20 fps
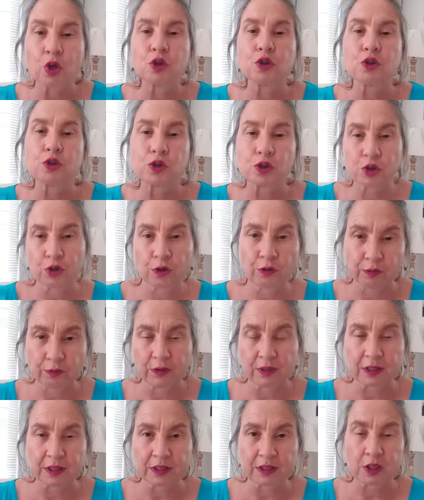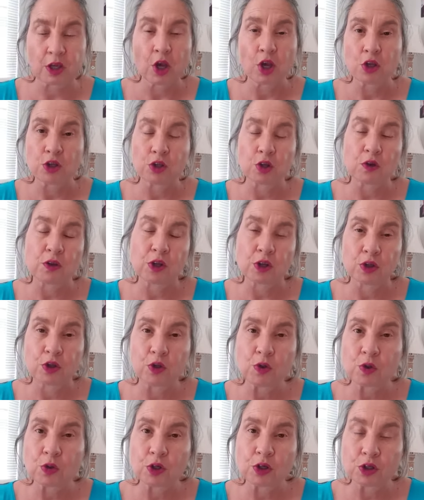to shift this so that
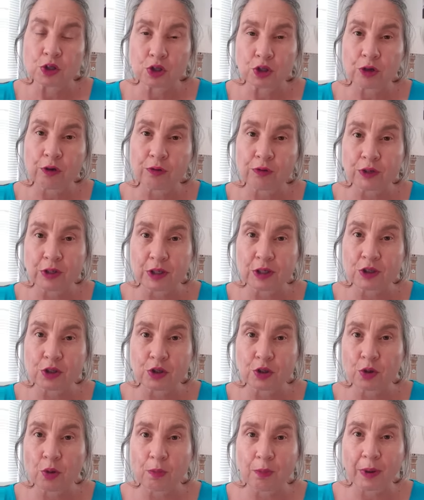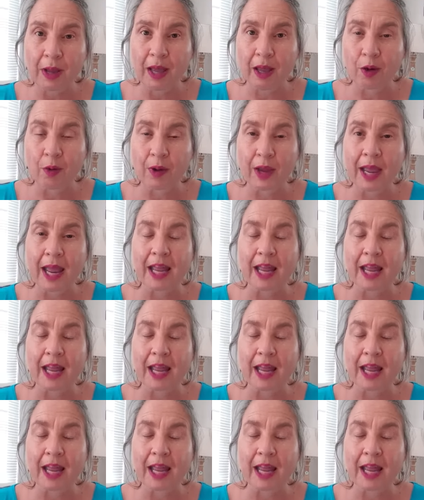you can shift into your power